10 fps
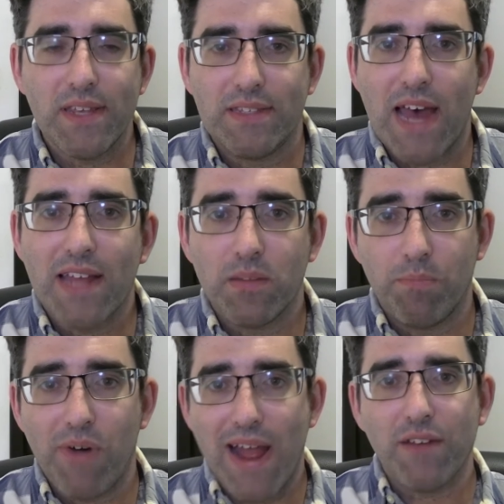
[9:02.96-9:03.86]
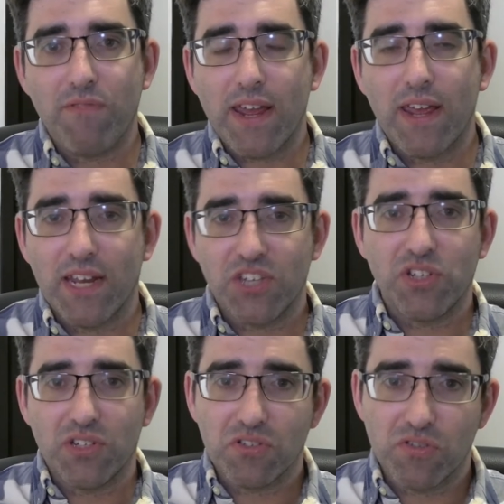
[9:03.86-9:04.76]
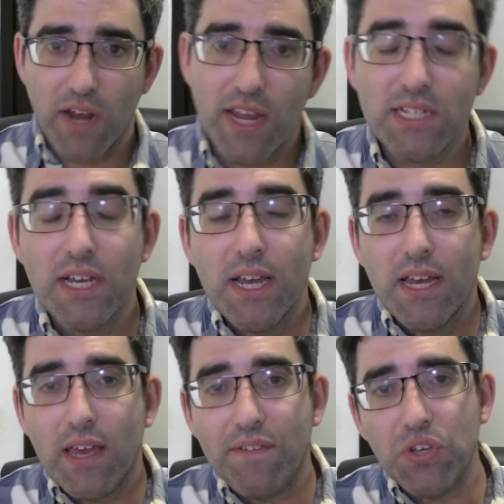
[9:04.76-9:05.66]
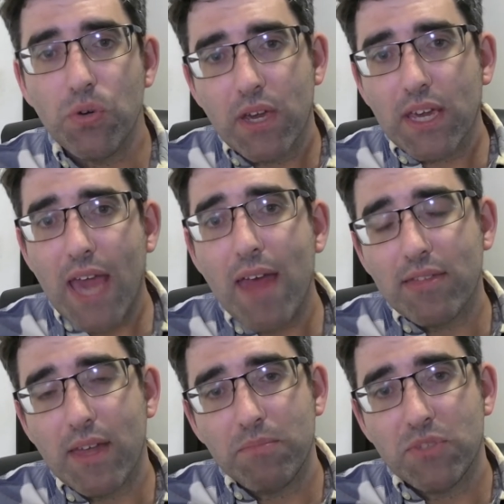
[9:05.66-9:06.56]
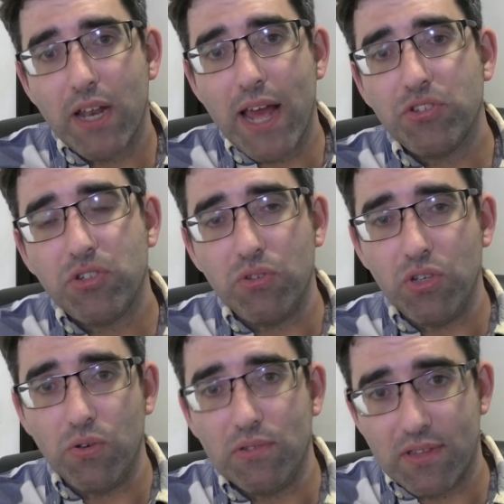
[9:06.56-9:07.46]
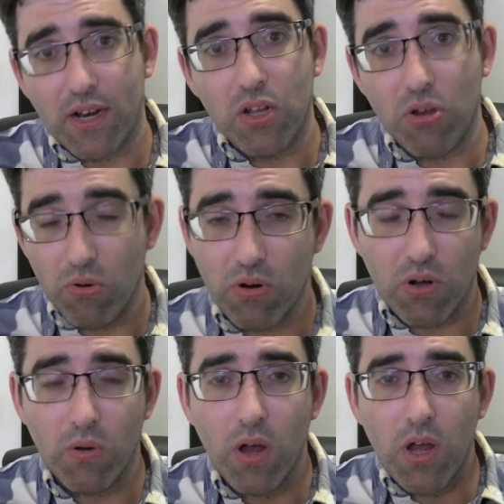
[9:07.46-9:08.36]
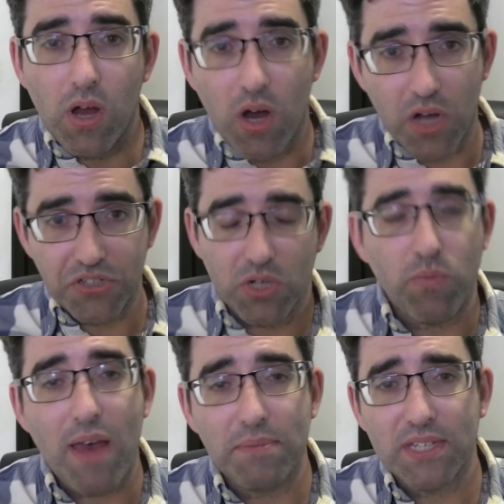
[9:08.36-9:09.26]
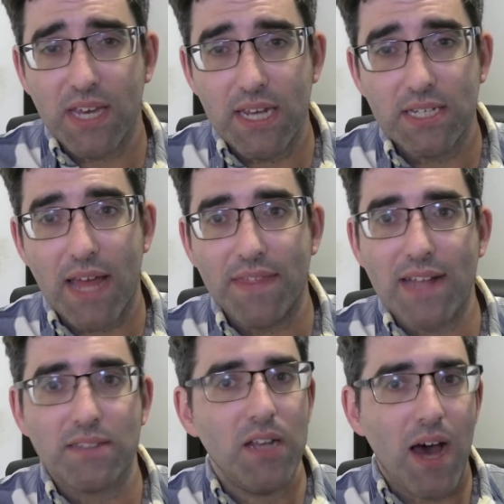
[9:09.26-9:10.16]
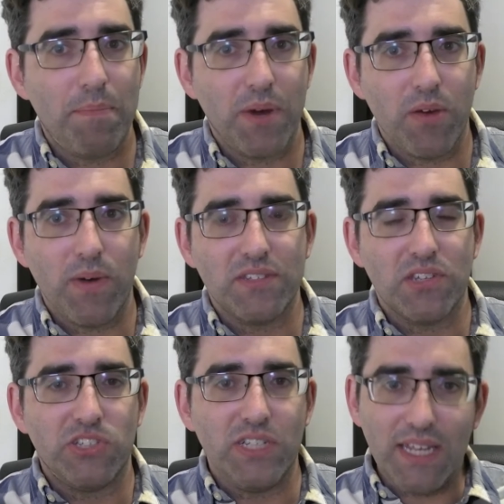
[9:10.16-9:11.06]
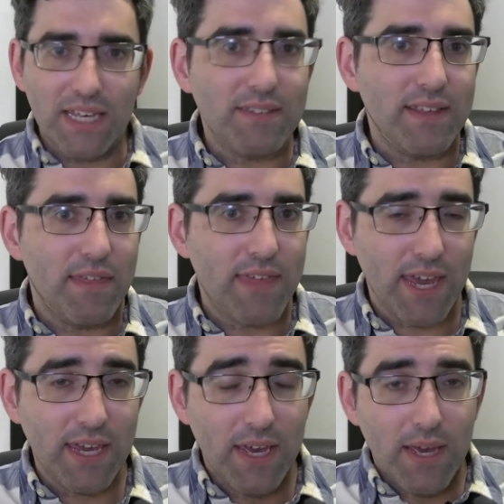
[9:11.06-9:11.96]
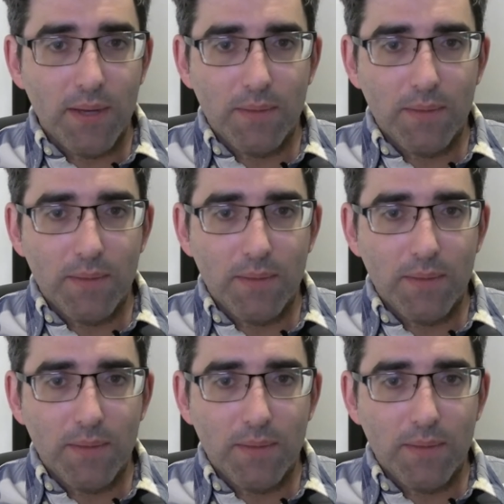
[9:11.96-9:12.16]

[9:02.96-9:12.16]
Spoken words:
is that the brand recognition is great if you can get them to let you use their logo on your website. And that's not, by the way, such an easy thing.